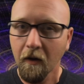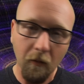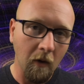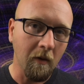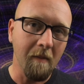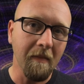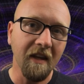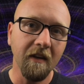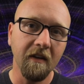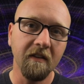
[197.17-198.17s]
what we
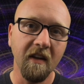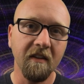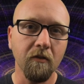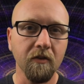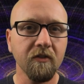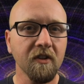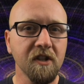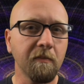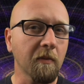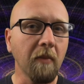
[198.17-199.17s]
mean is that there is such
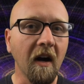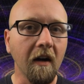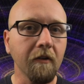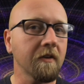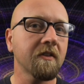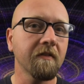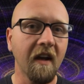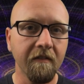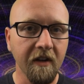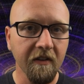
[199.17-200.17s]
a preponderance of
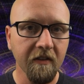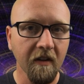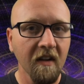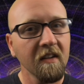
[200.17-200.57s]
evidence